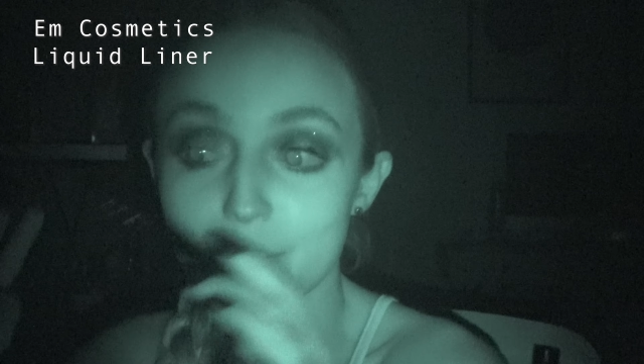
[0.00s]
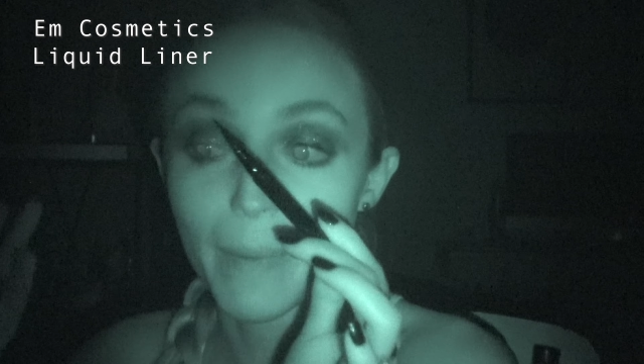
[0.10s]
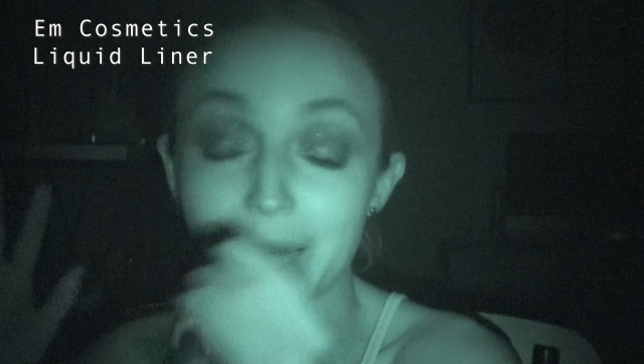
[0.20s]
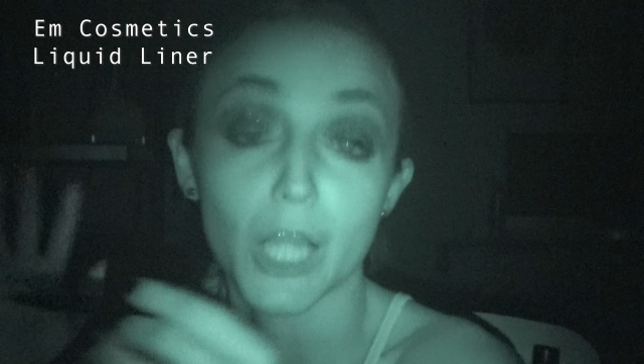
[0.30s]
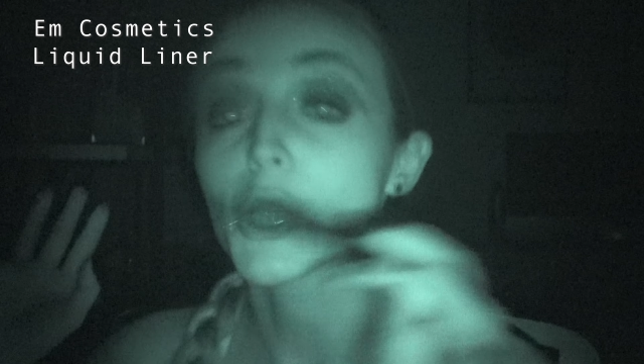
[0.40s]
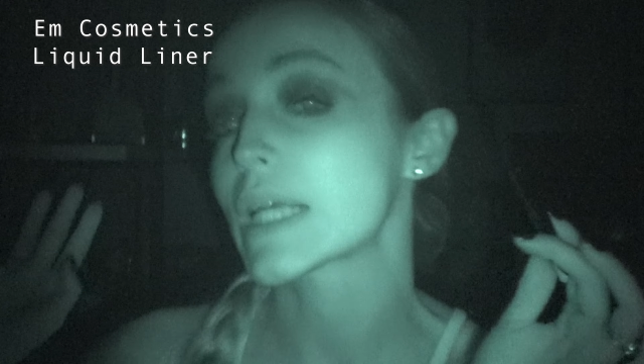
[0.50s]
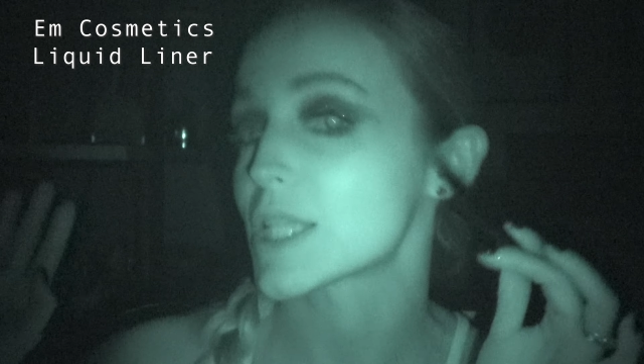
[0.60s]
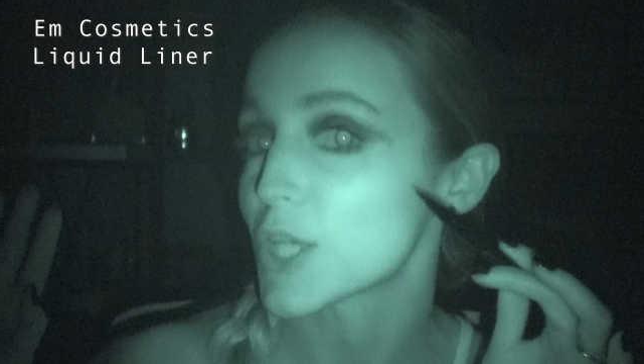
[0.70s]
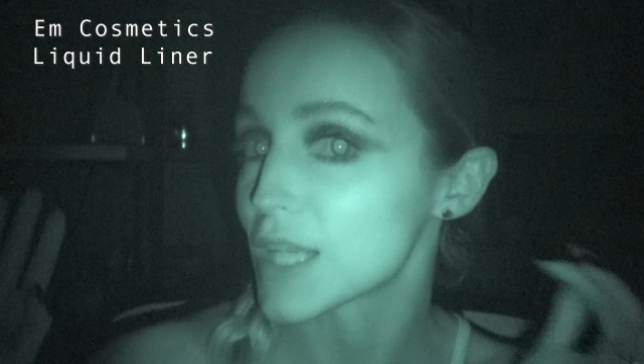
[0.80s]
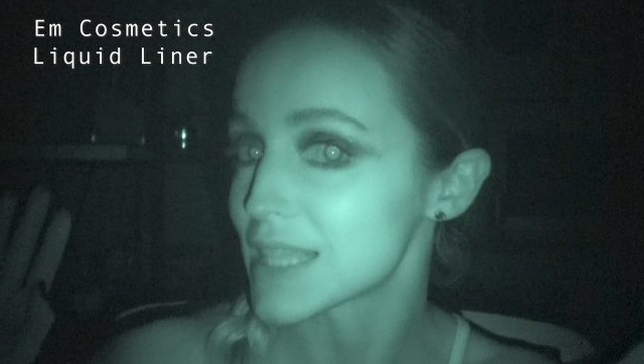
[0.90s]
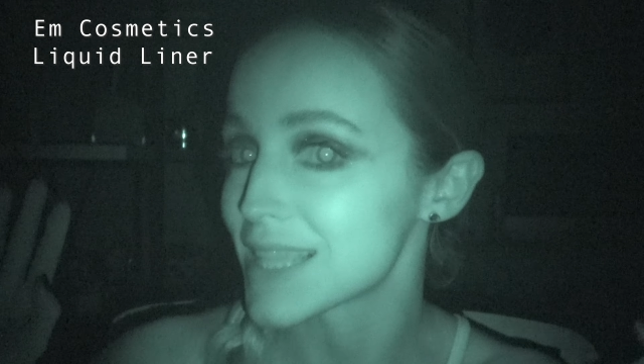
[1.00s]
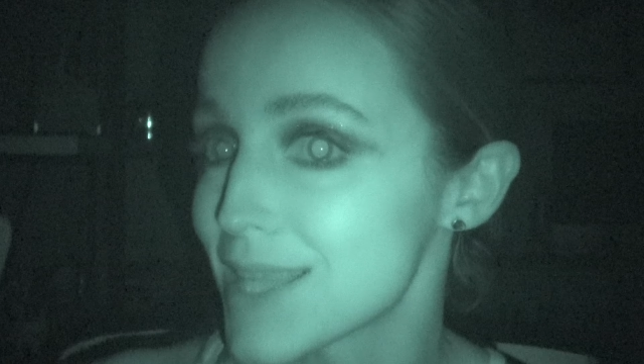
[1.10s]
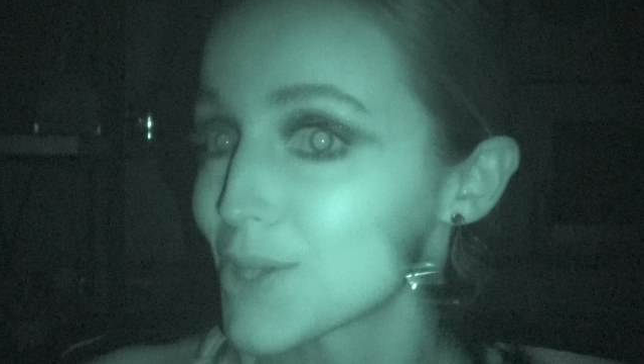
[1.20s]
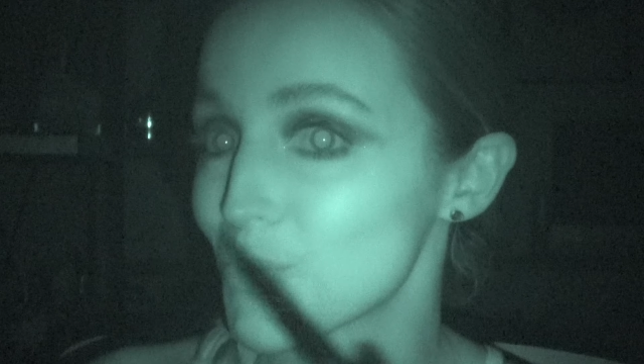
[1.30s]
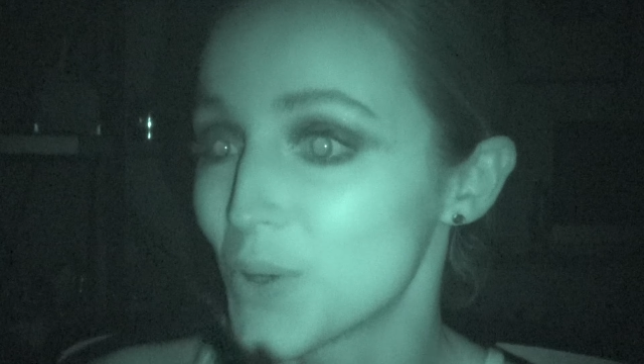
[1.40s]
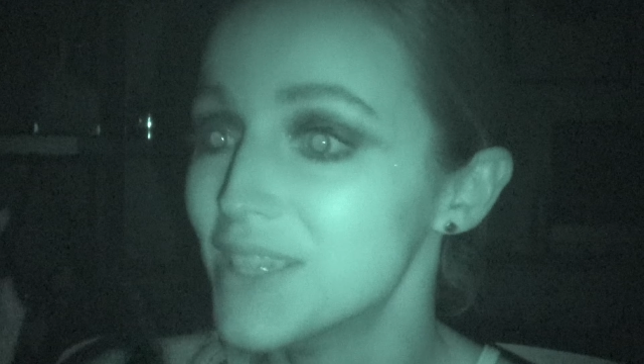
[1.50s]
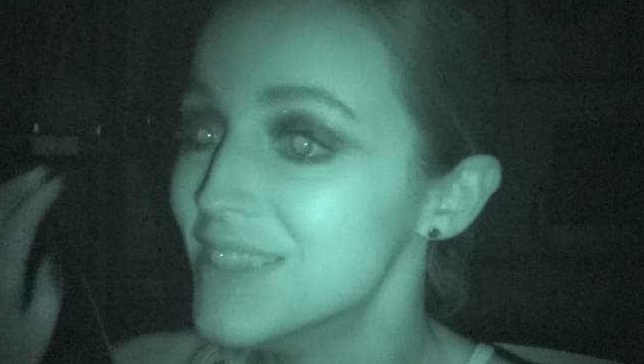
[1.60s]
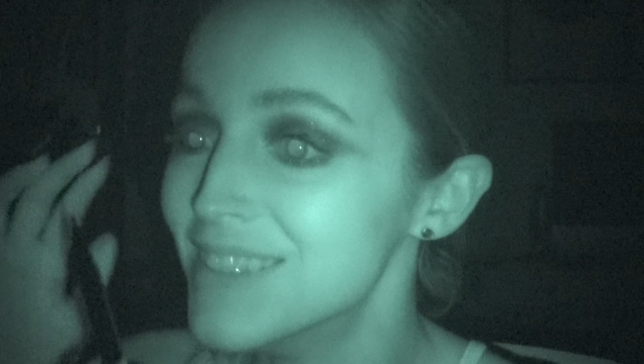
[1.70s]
might not look as good as this one.